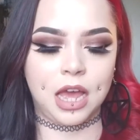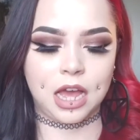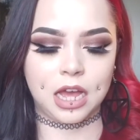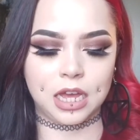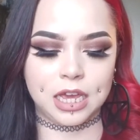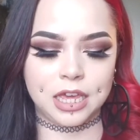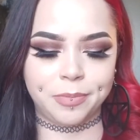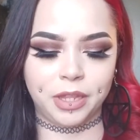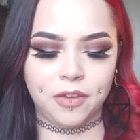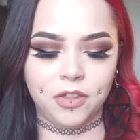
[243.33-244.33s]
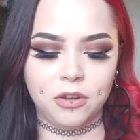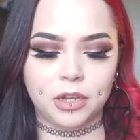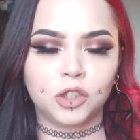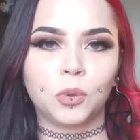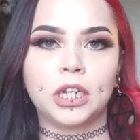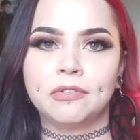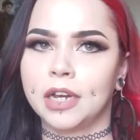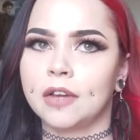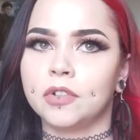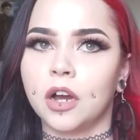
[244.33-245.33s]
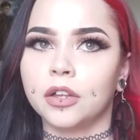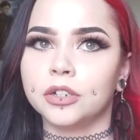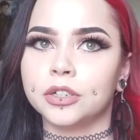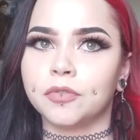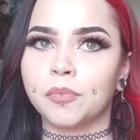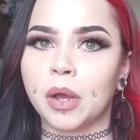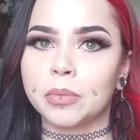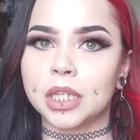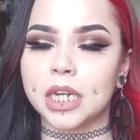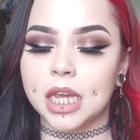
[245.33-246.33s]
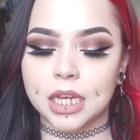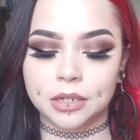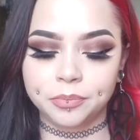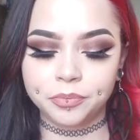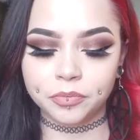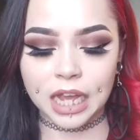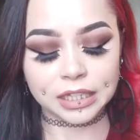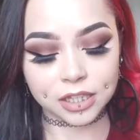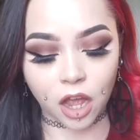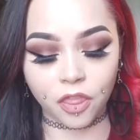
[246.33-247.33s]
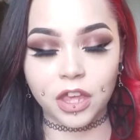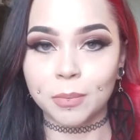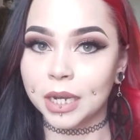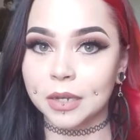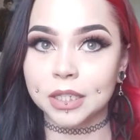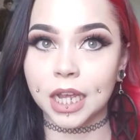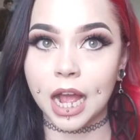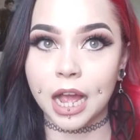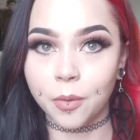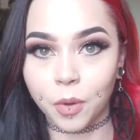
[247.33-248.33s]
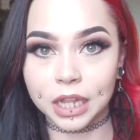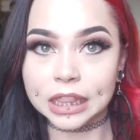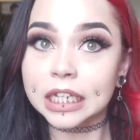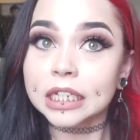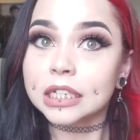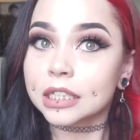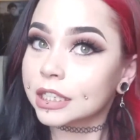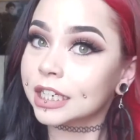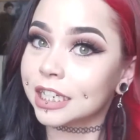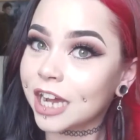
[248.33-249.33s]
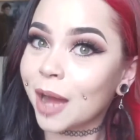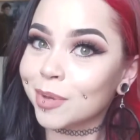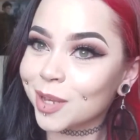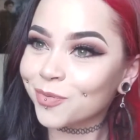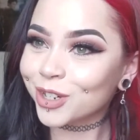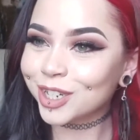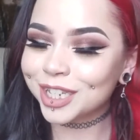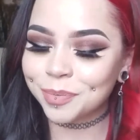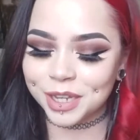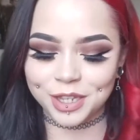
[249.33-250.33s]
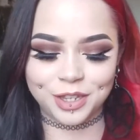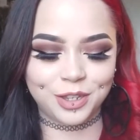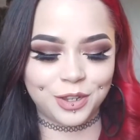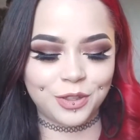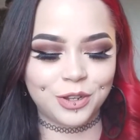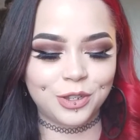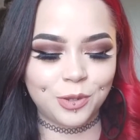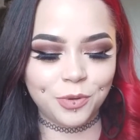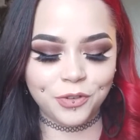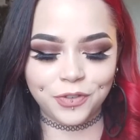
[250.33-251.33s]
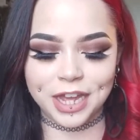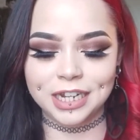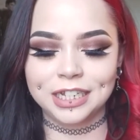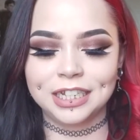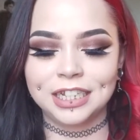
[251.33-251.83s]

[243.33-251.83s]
I believe they're about $25, if I'm not mistaken. I saw them and I was like, I want these, and he got me them for Christmas. So they're super fun.